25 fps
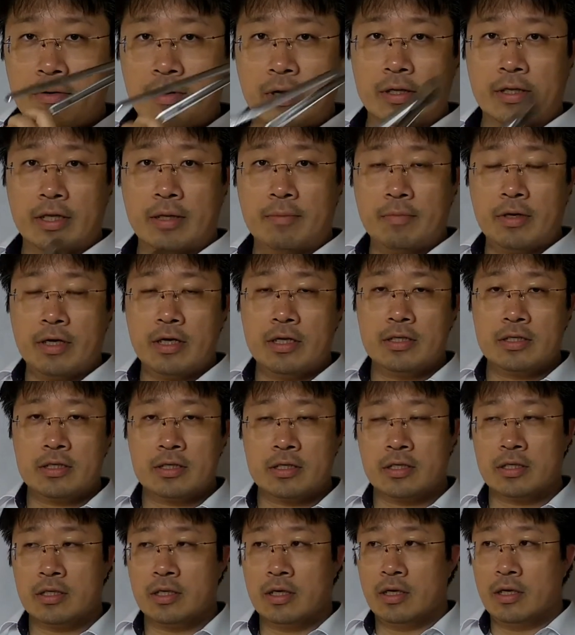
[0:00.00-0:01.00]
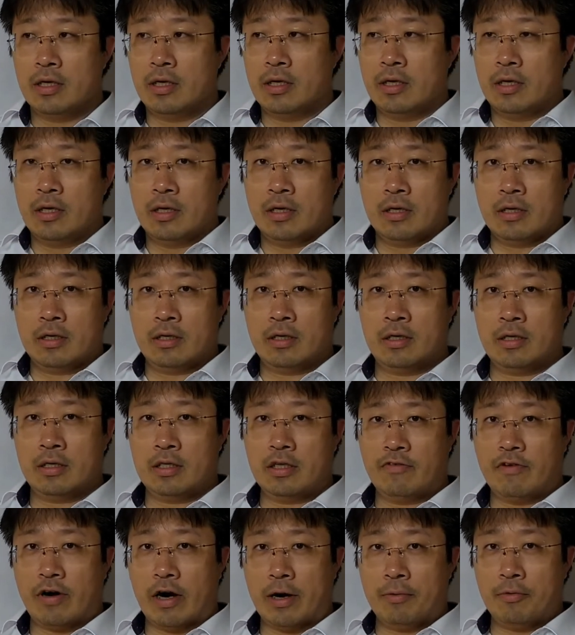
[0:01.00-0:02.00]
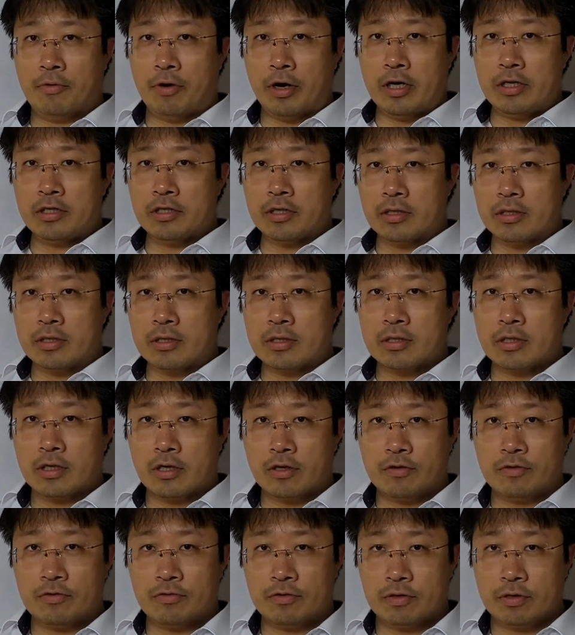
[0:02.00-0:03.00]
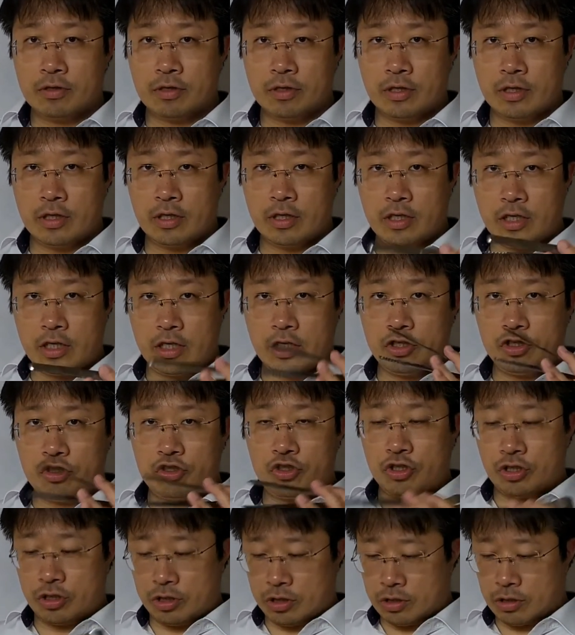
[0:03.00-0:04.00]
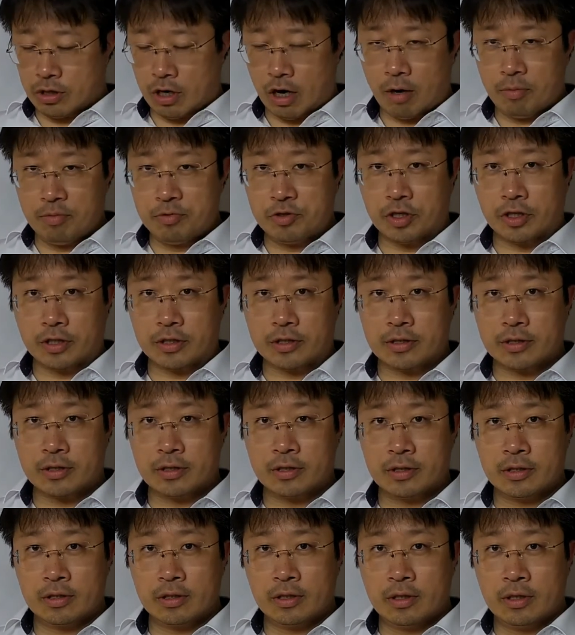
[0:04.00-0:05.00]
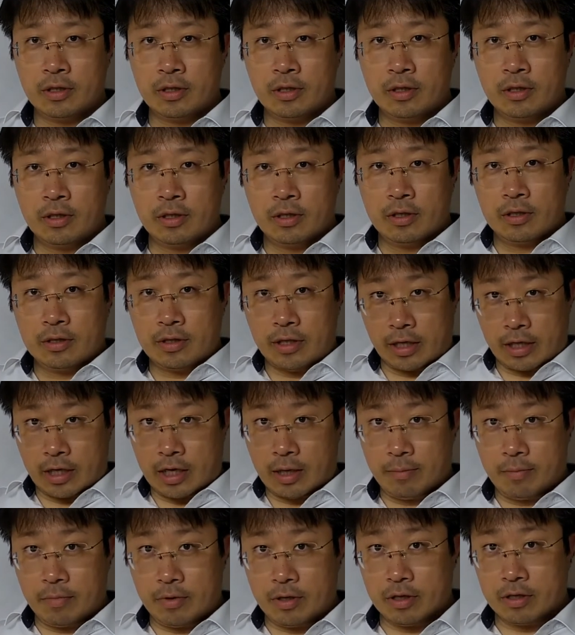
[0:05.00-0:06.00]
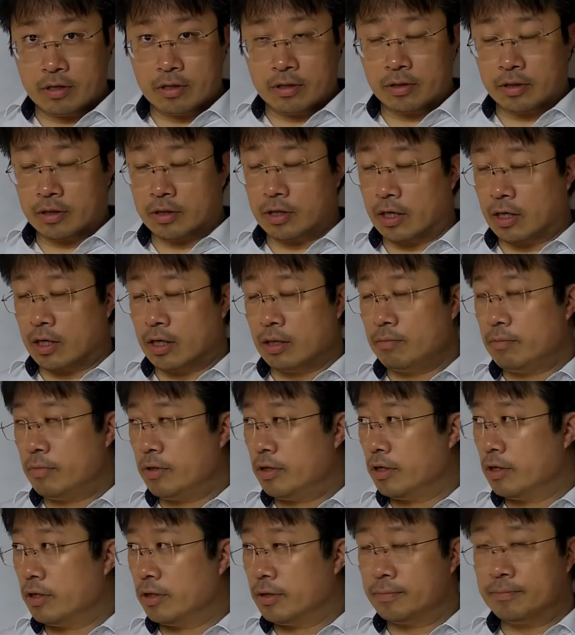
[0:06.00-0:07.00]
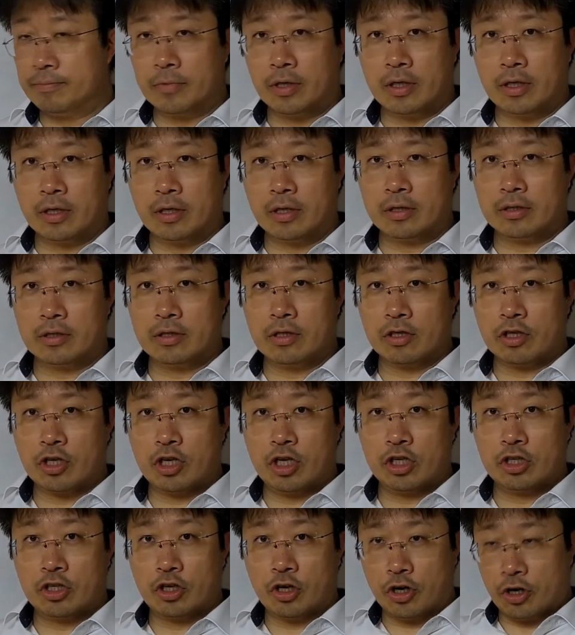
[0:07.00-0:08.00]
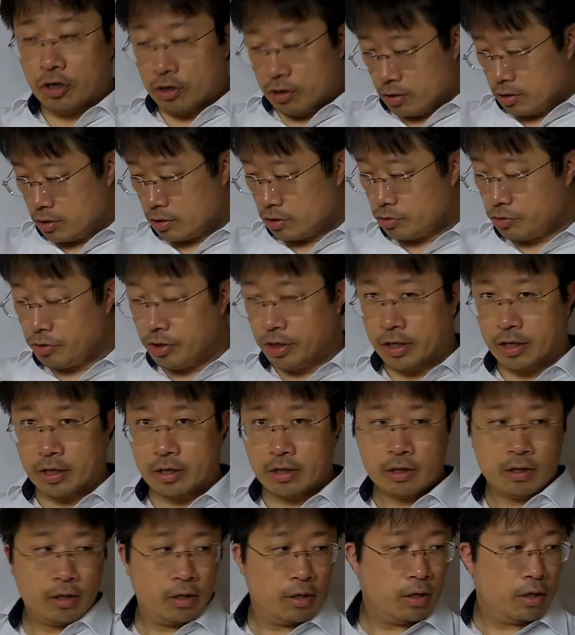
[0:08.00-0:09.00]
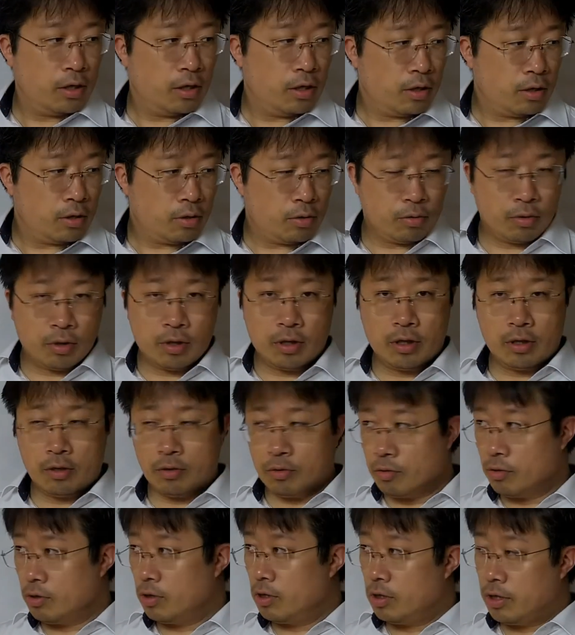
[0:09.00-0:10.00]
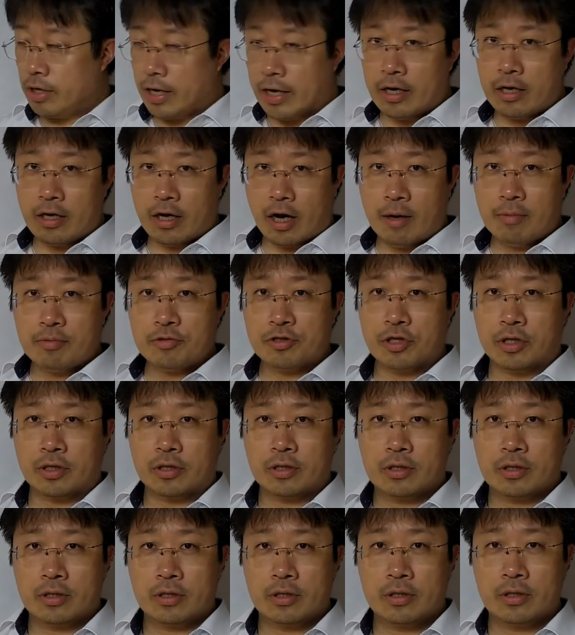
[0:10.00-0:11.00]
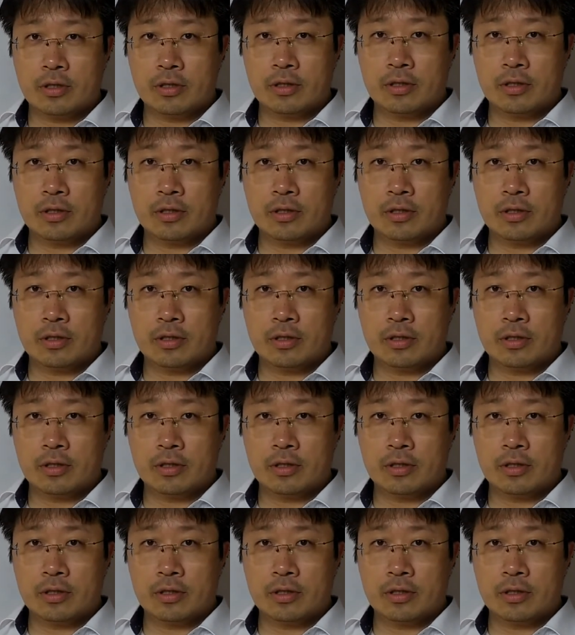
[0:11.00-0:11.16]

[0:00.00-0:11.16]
right? That means the vibrations of each object. That can be the guitar string, or any object